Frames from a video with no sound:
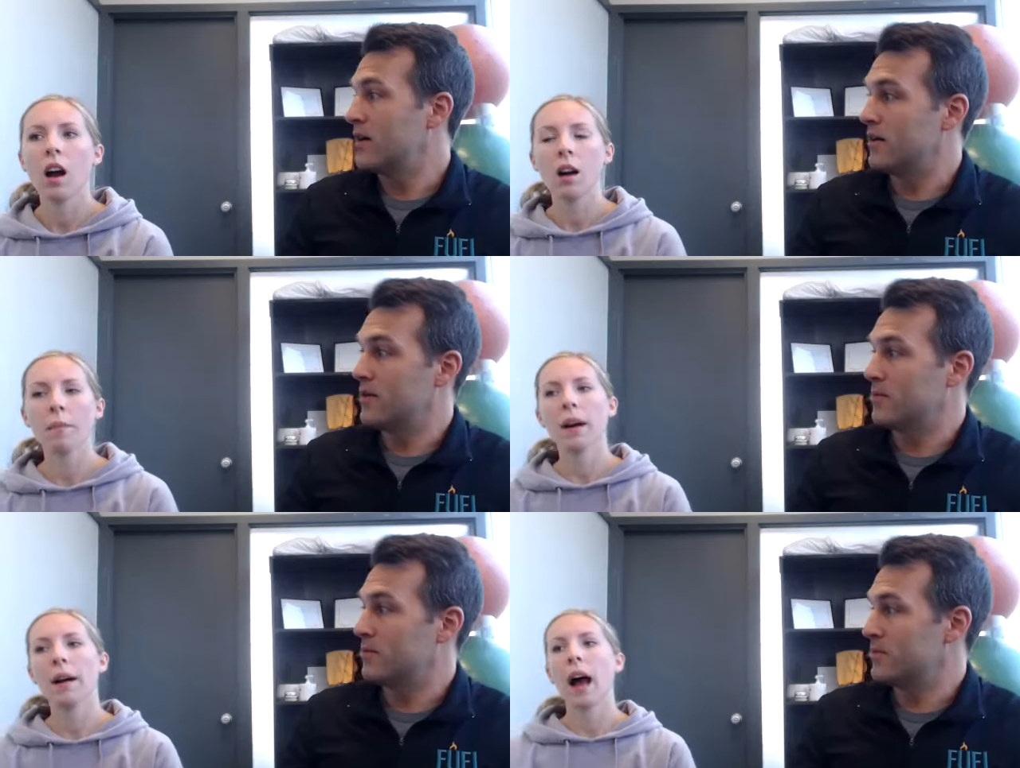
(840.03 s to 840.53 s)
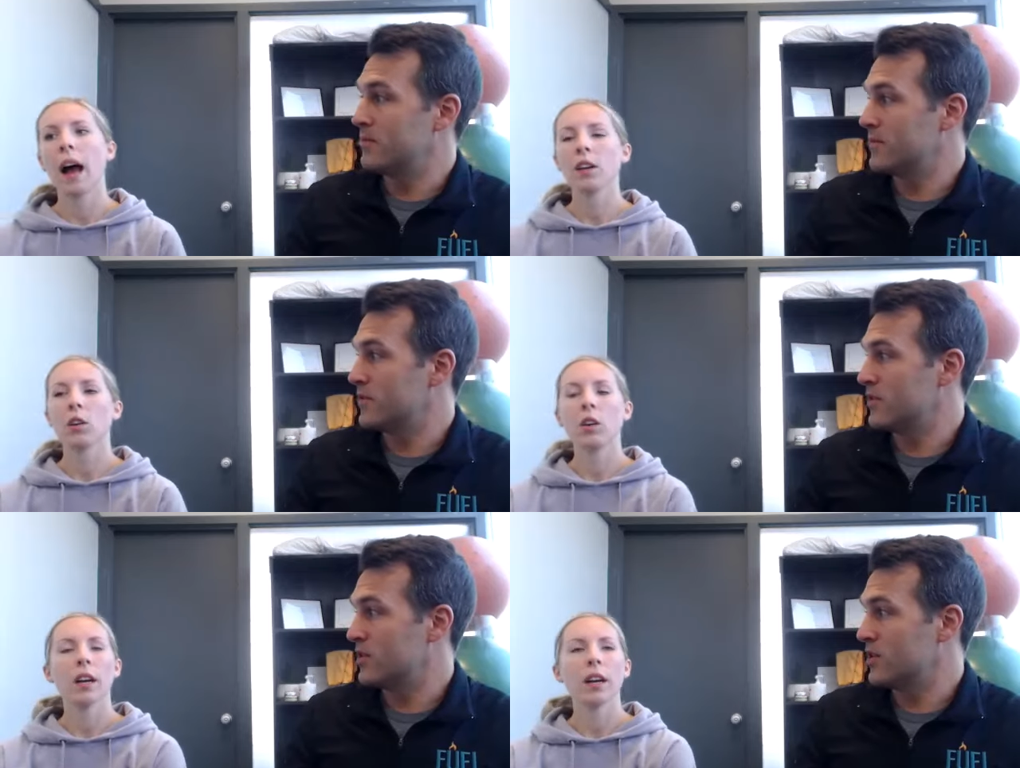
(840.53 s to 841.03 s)
Speaker 1: I
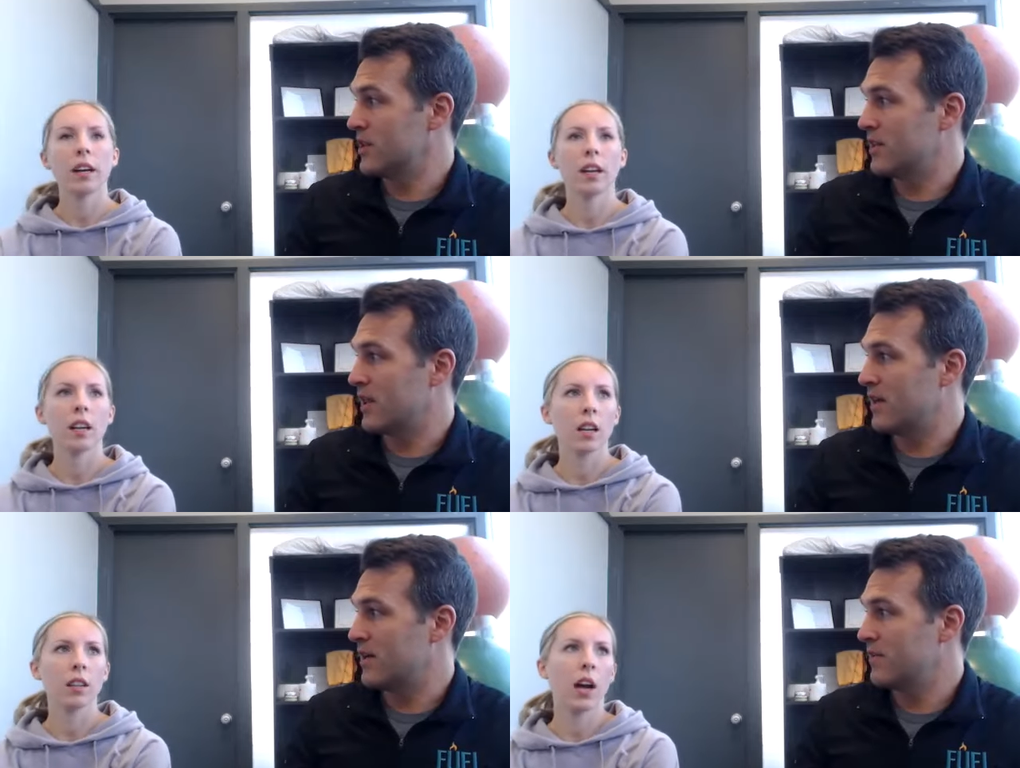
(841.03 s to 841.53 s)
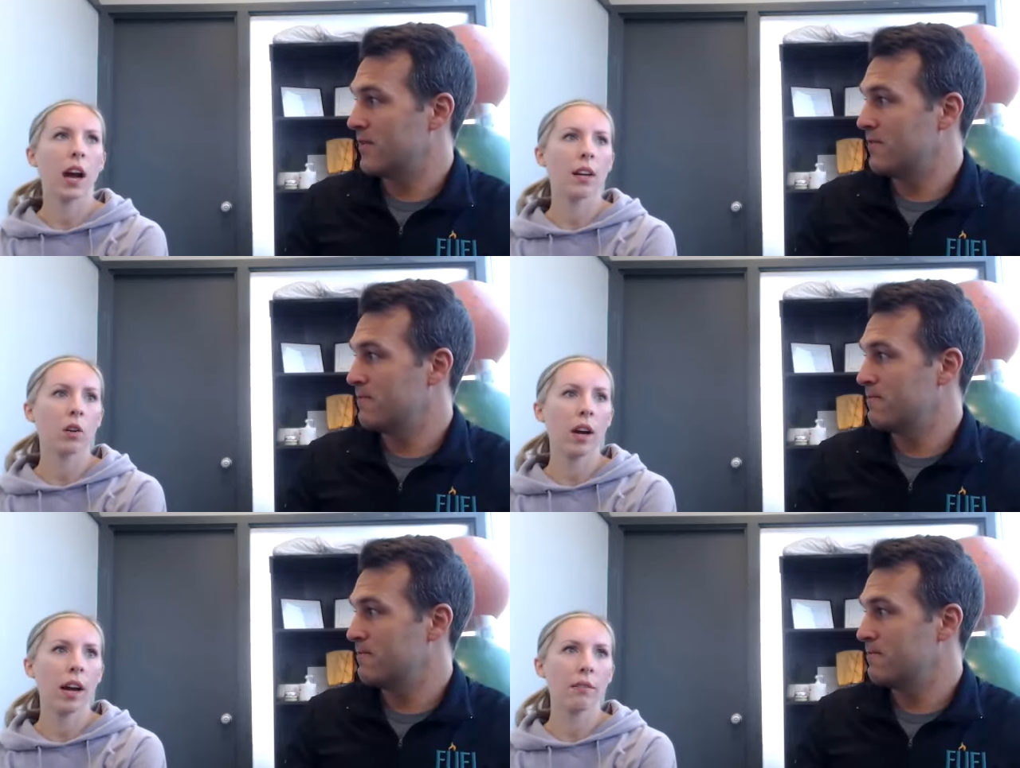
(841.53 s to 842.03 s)
don't
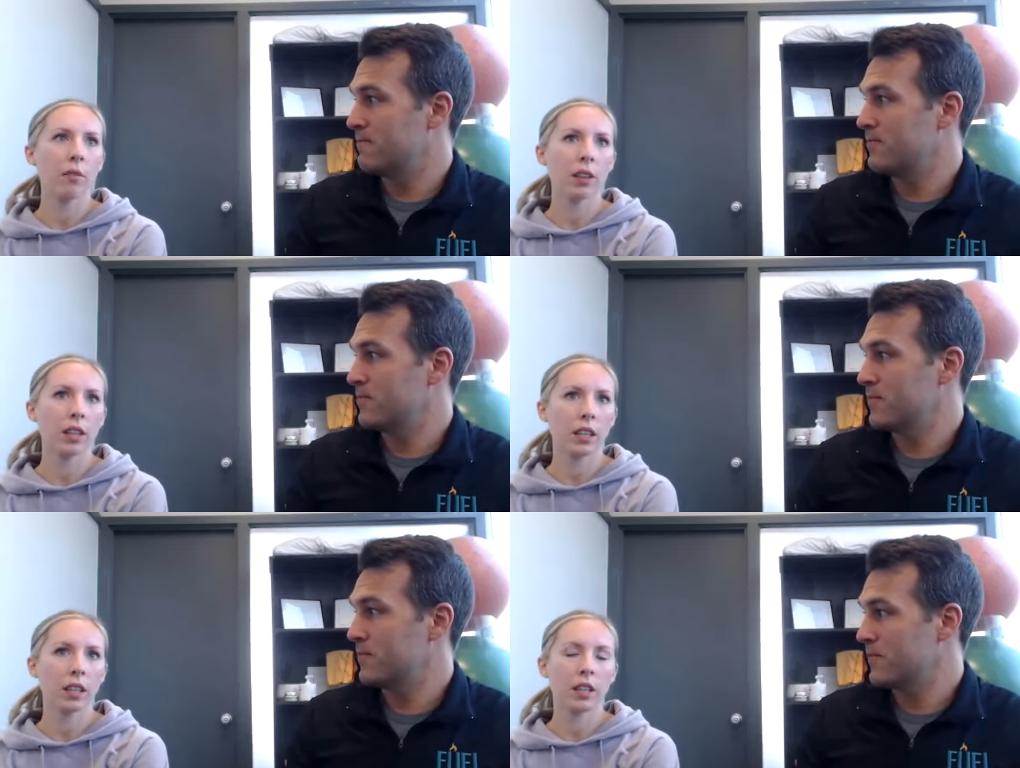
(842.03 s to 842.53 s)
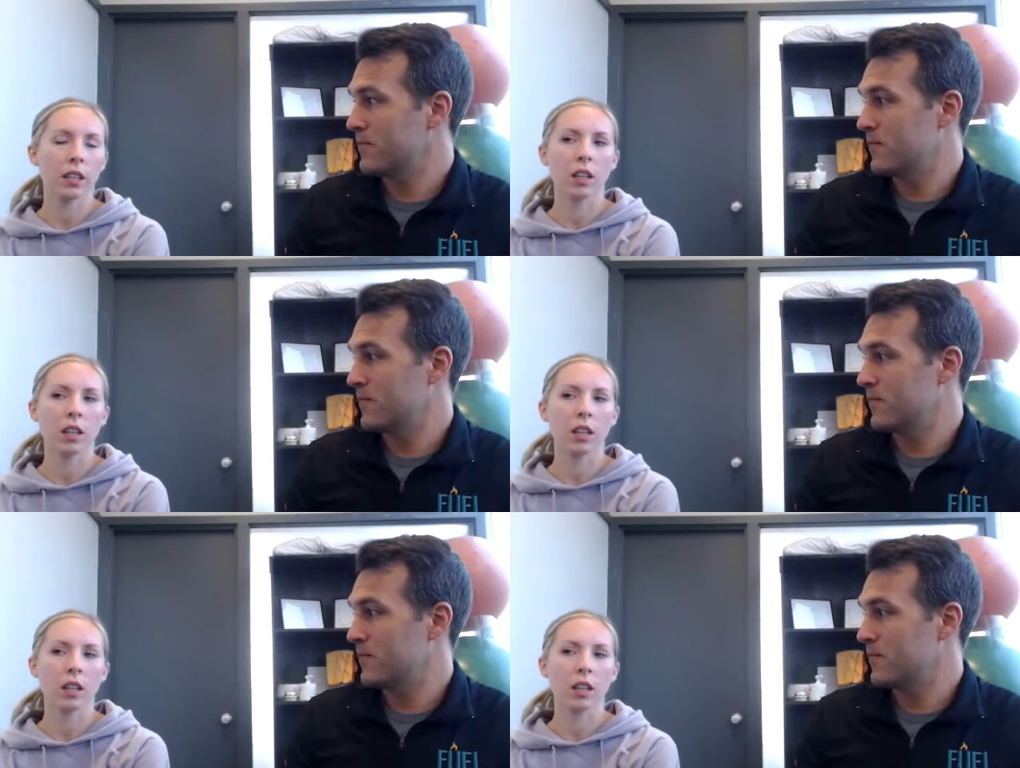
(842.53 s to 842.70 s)
have one that